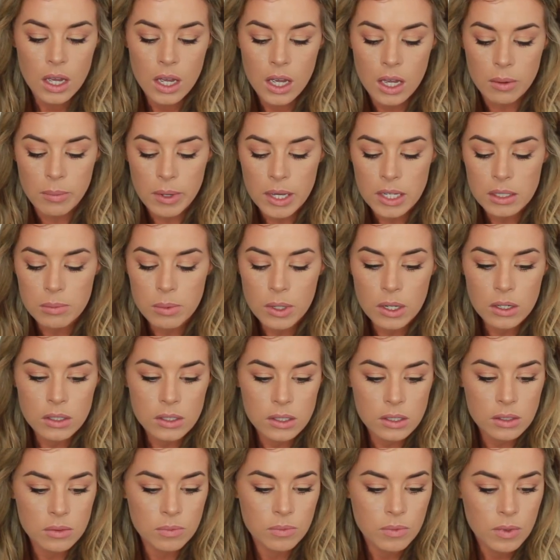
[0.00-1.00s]
um, eight
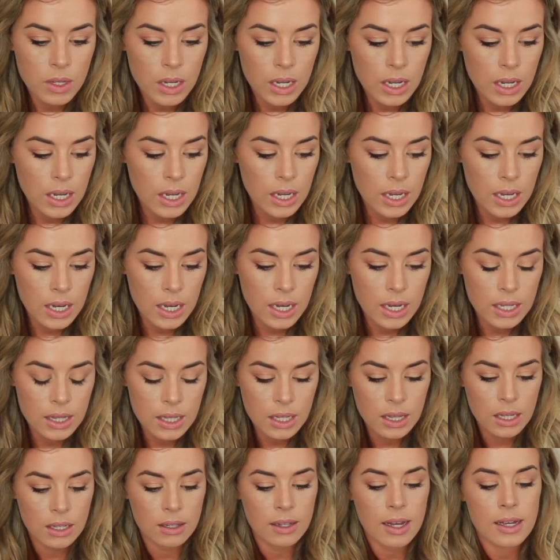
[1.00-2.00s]
balls. And
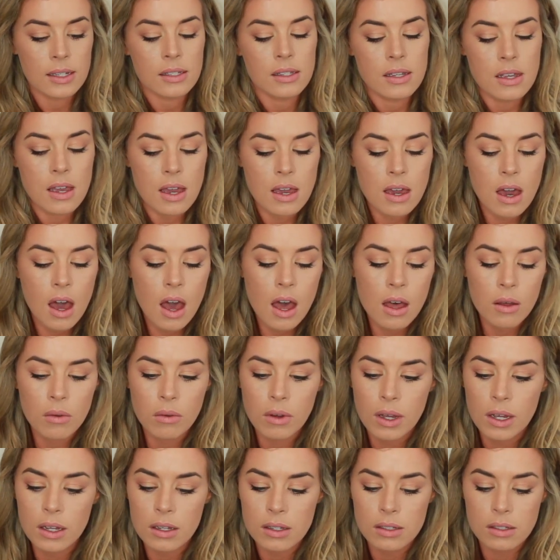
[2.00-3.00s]
then the last thing I got
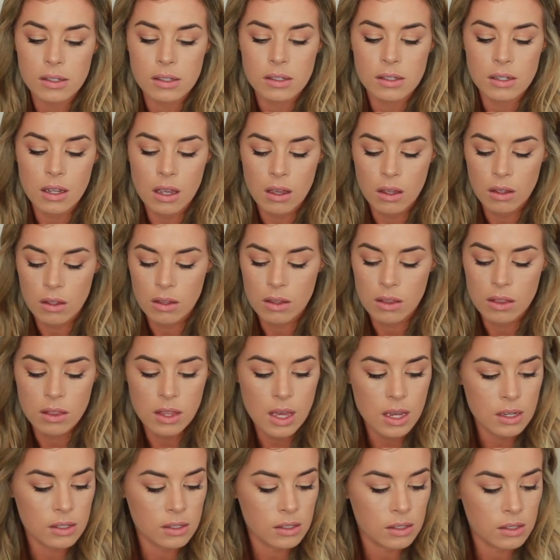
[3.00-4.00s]
was
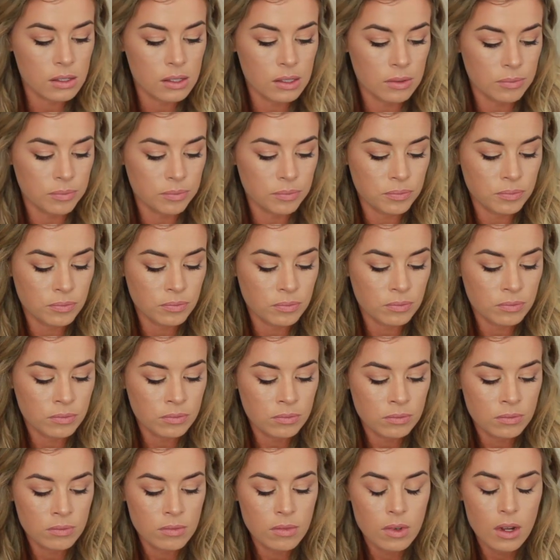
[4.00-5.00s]
this
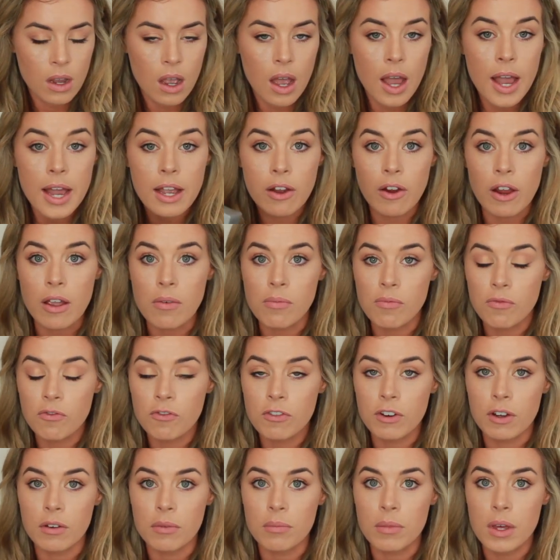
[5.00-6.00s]
eye cream
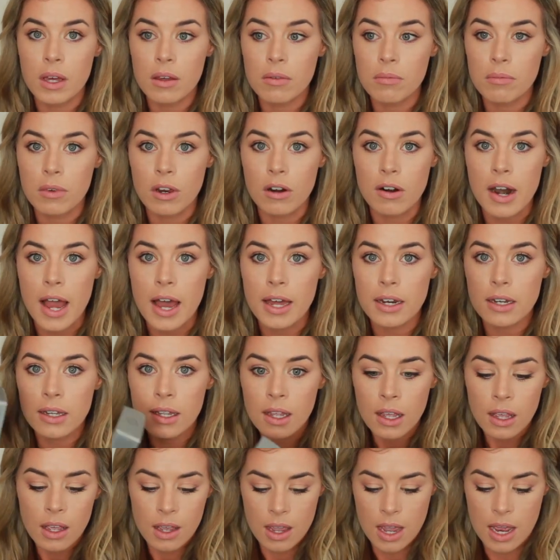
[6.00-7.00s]
from Murad.
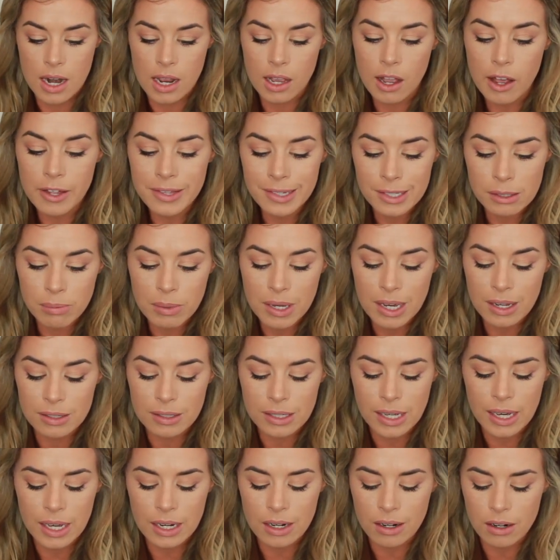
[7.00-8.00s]
And I got this
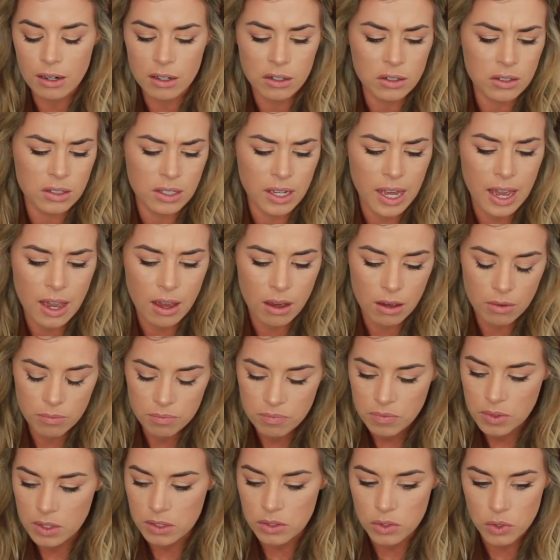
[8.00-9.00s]
because I had earned like
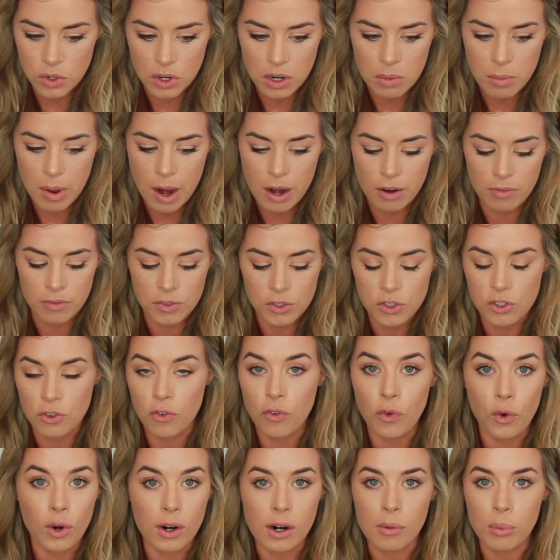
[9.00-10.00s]
a certain amount of
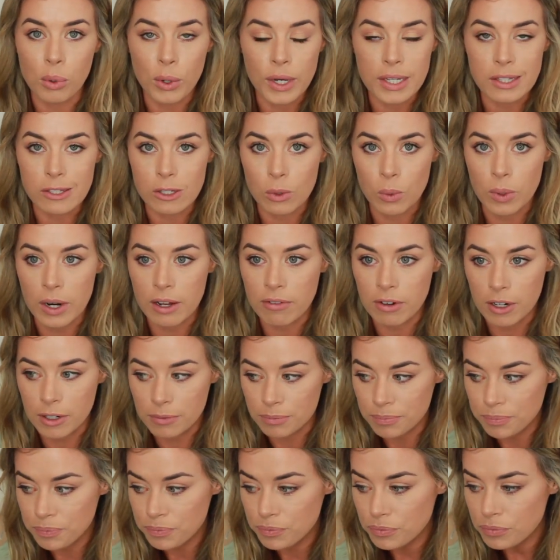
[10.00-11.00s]
Sephora points or
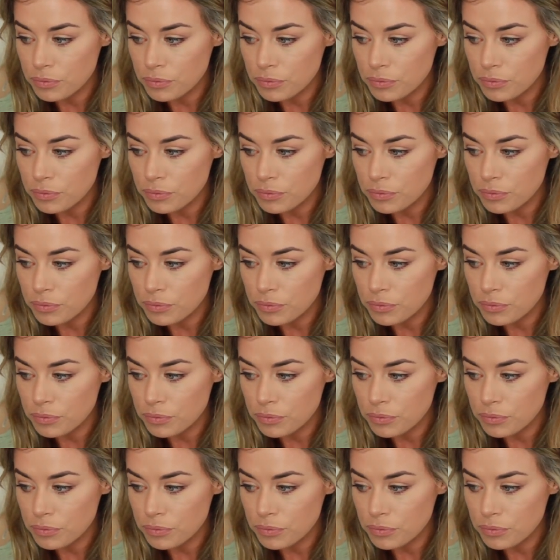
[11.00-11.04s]
whatever.